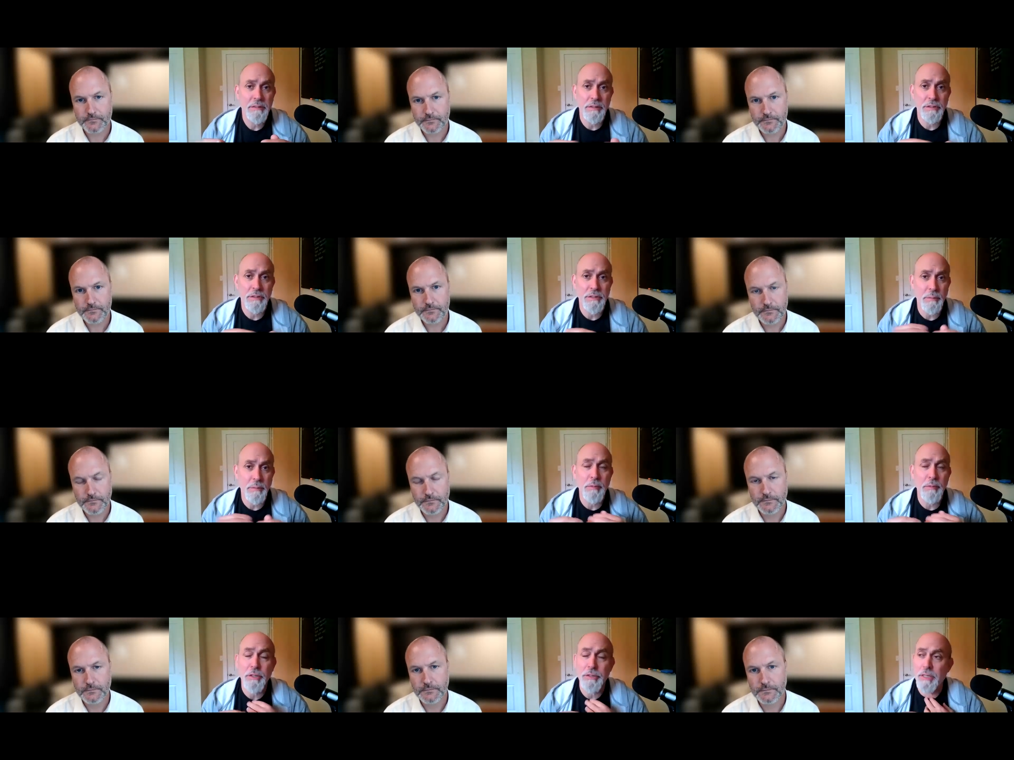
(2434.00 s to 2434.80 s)
Speaker 1: there's a
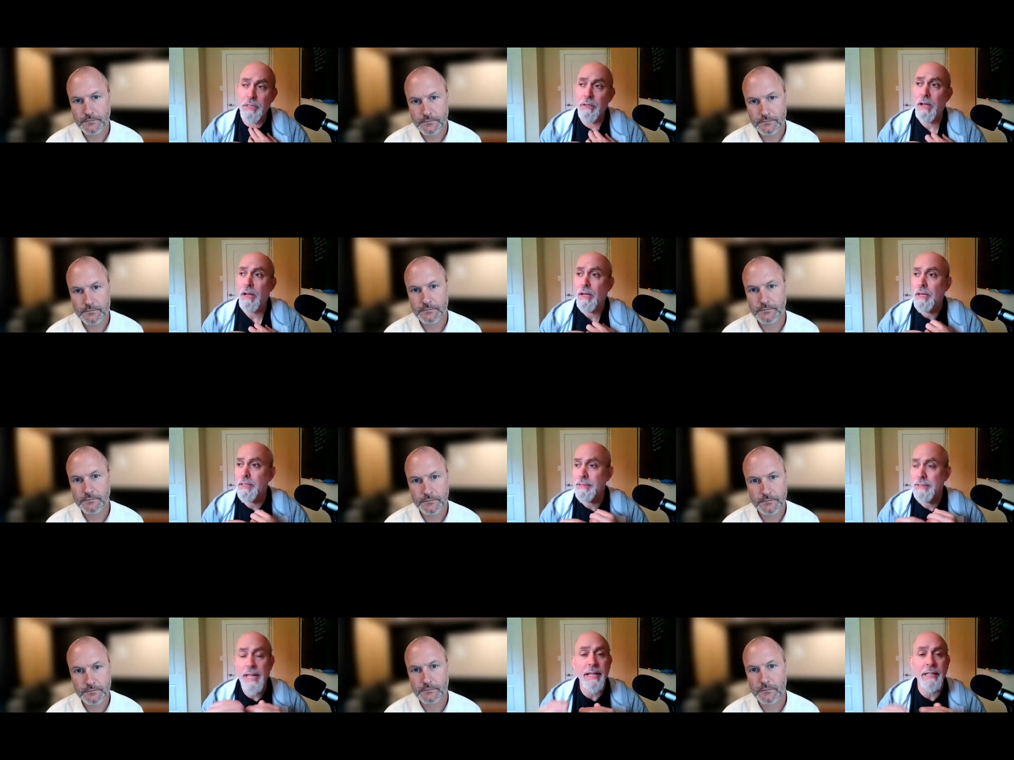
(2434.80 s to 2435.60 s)
there's a
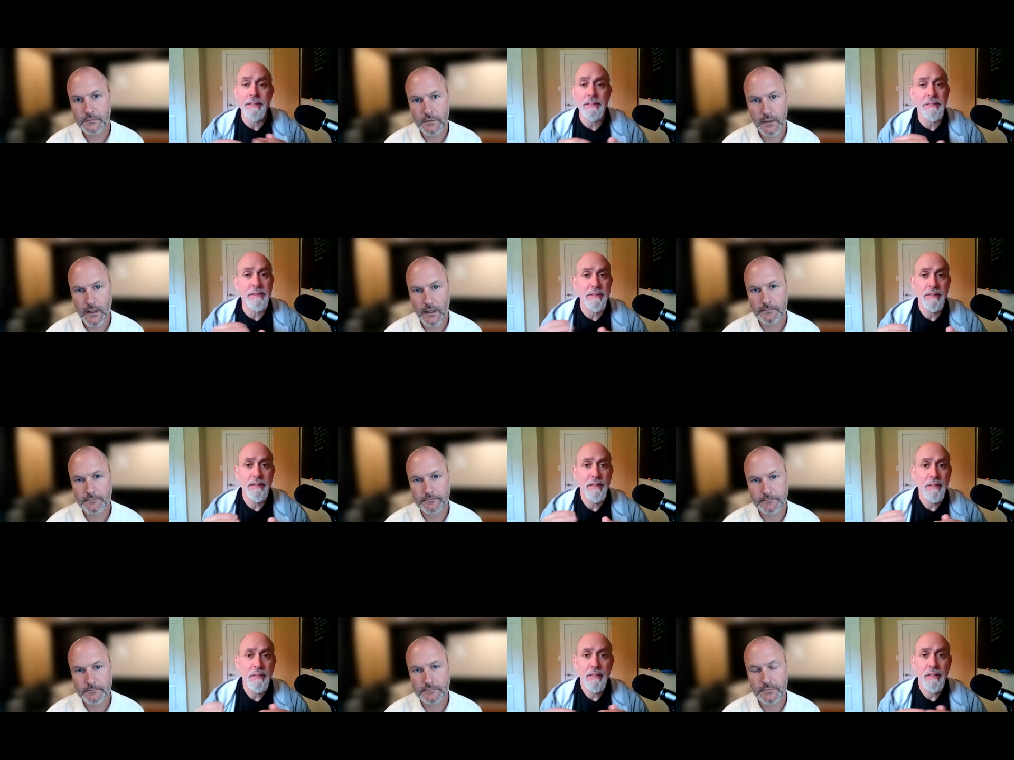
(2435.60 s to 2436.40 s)
a dance.
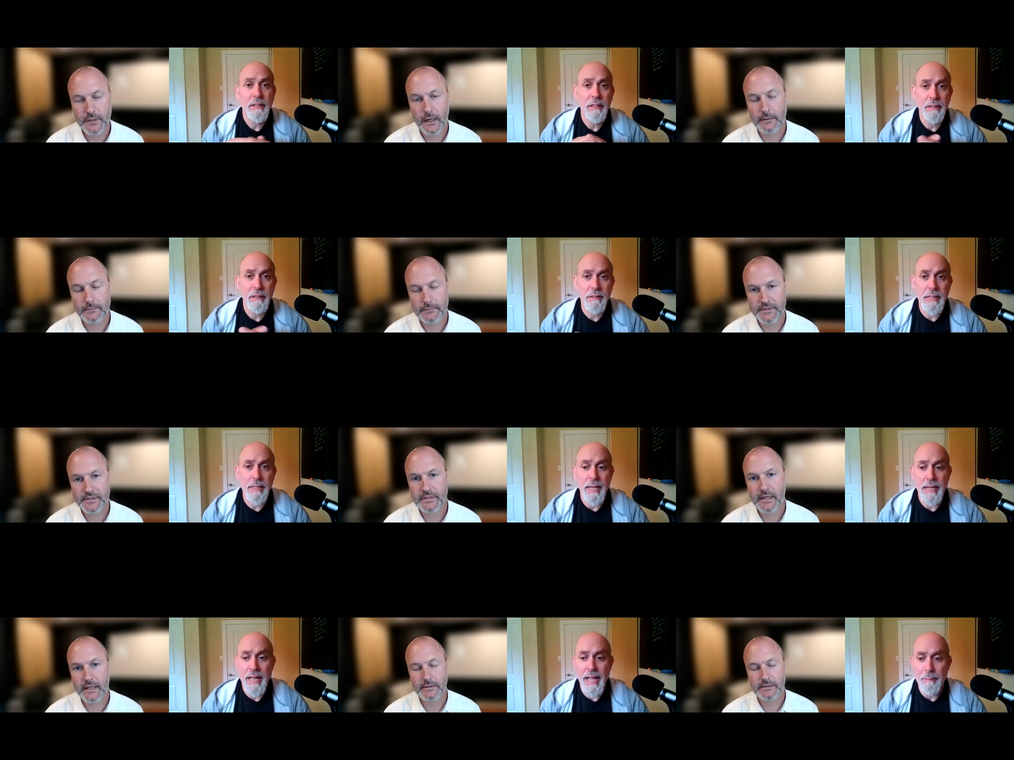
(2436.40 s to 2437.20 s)
Yeah, yeah there's a
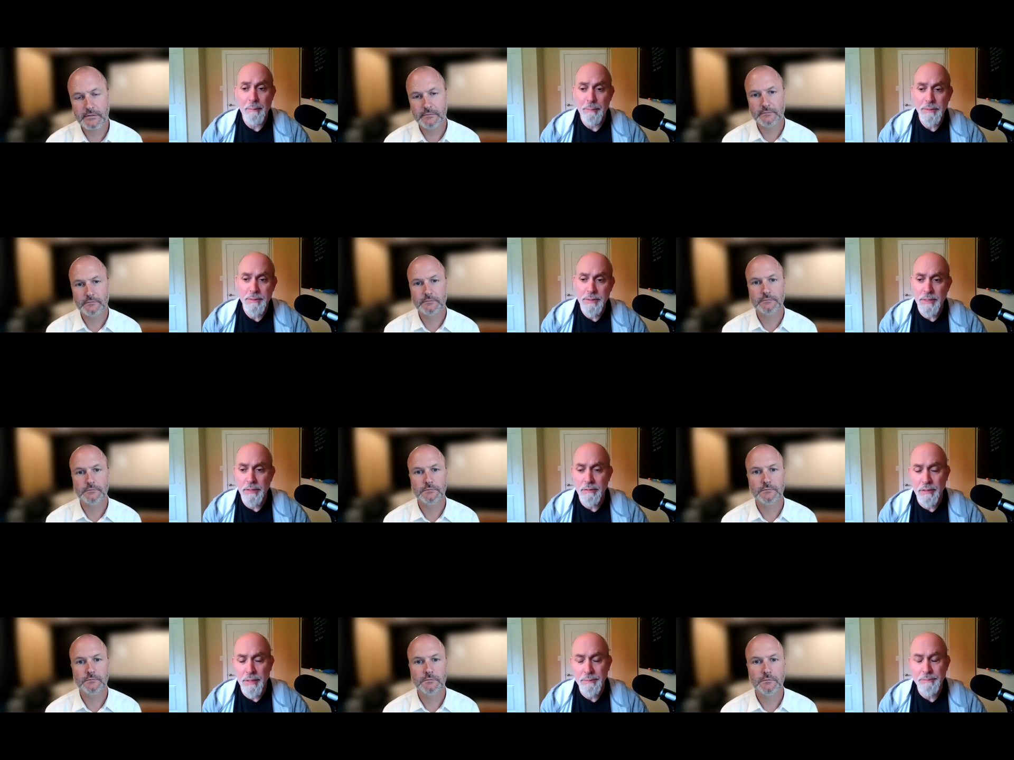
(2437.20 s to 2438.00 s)
dance happens
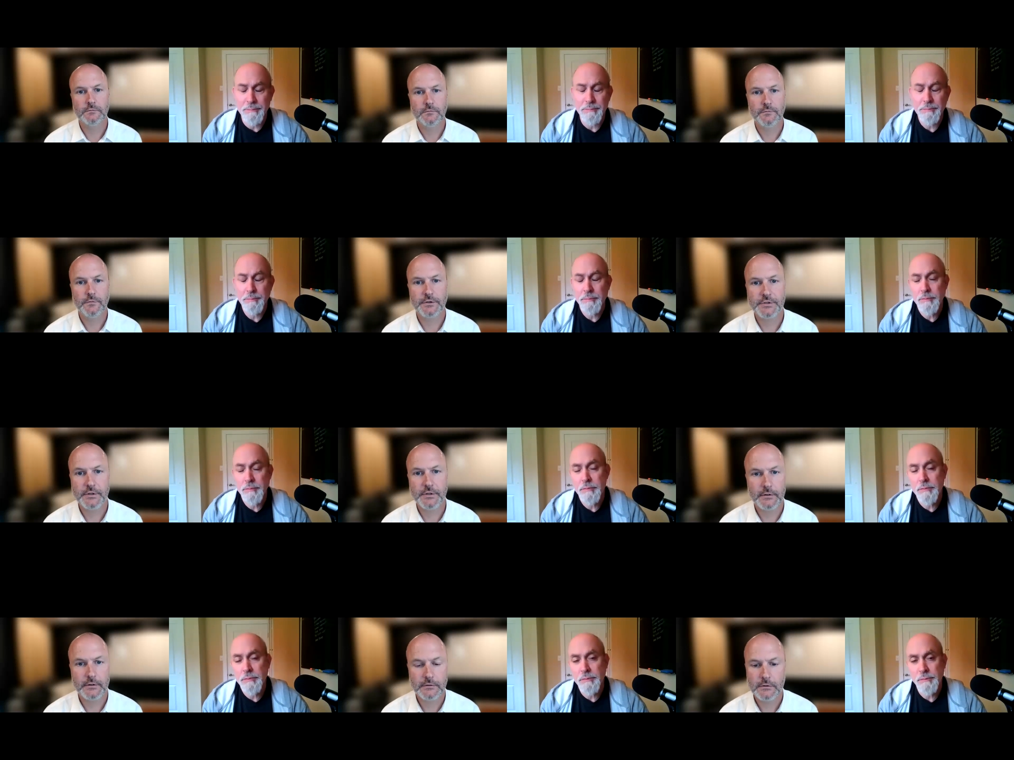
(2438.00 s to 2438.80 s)
there, right? For
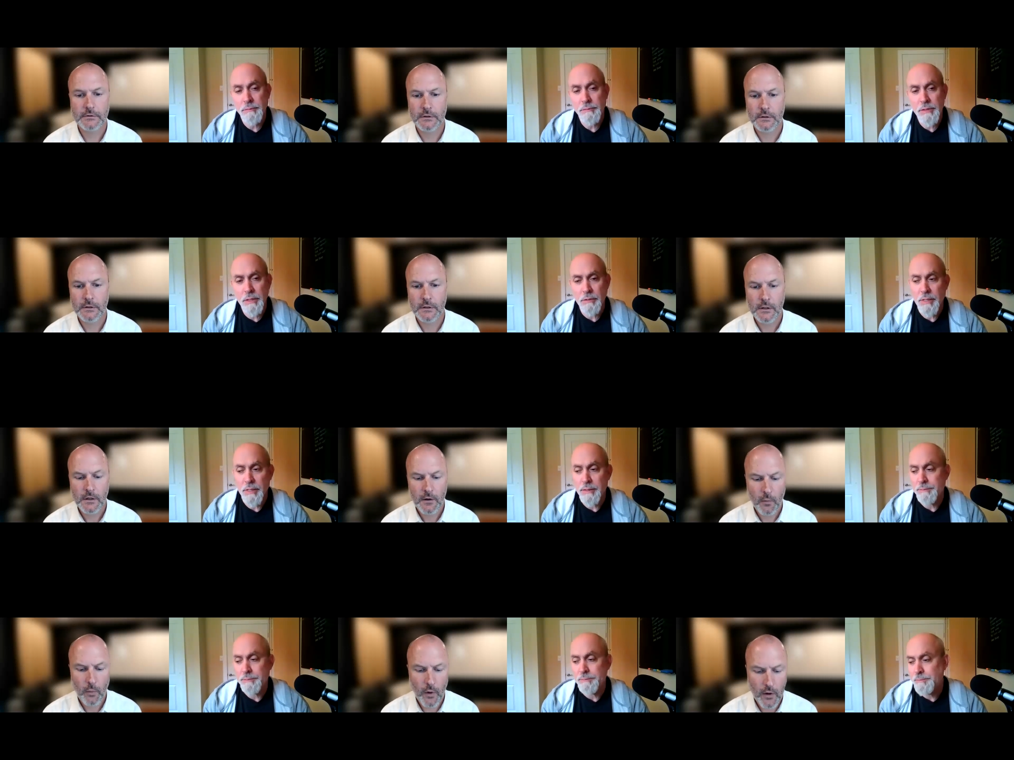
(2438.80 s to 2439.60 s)
sure. Okay,
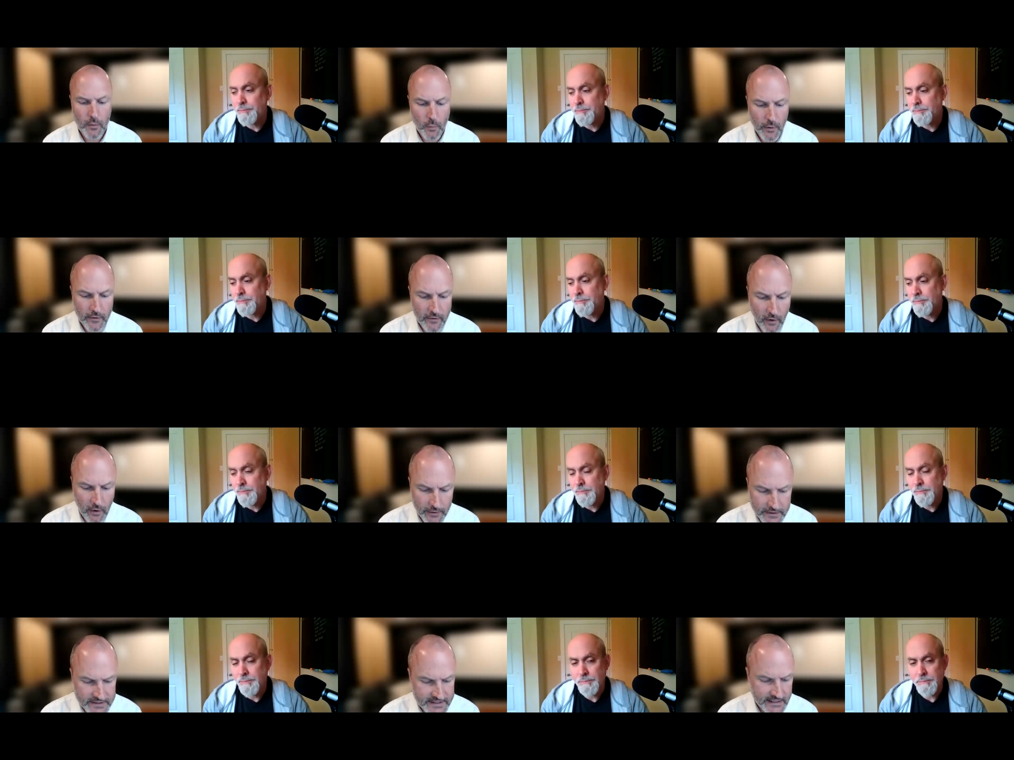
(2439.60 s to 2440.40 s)
good.
Speaker 2: One of the
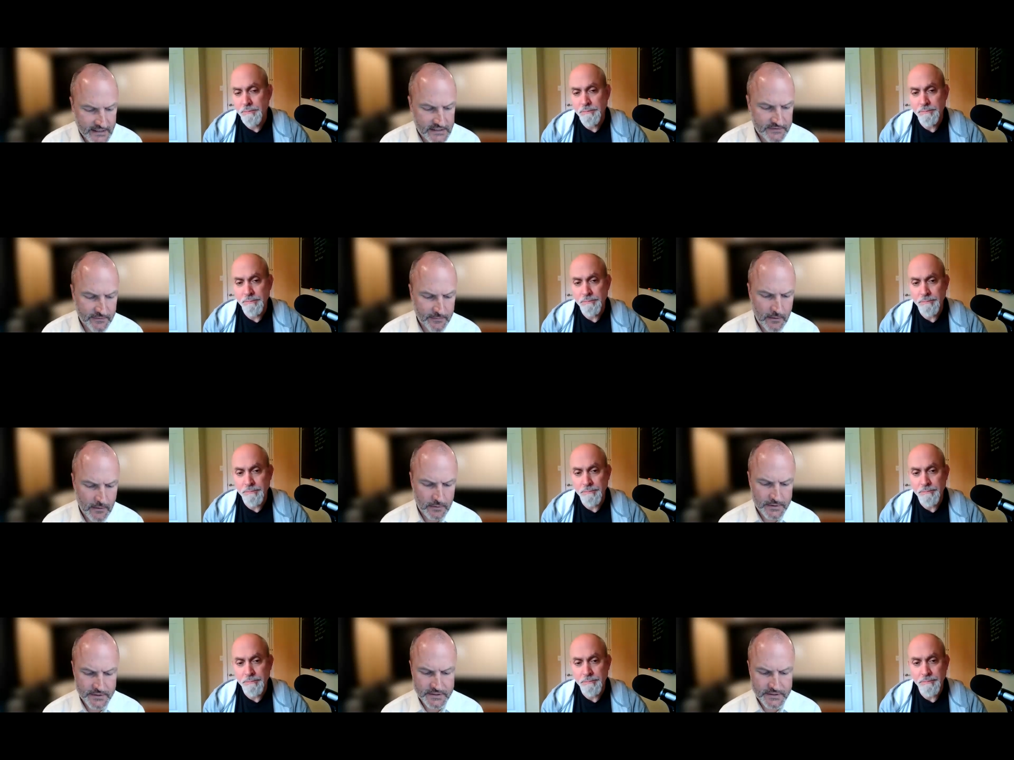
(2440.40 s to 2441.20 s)
hardest things for me
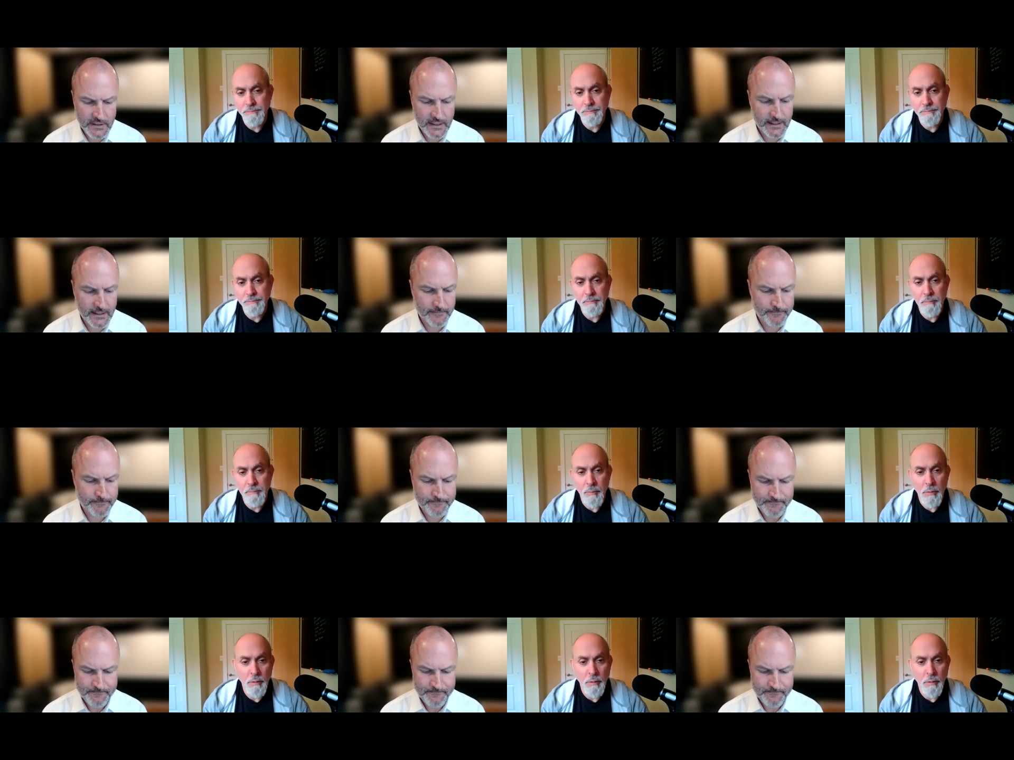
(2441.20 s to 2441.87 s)
was um,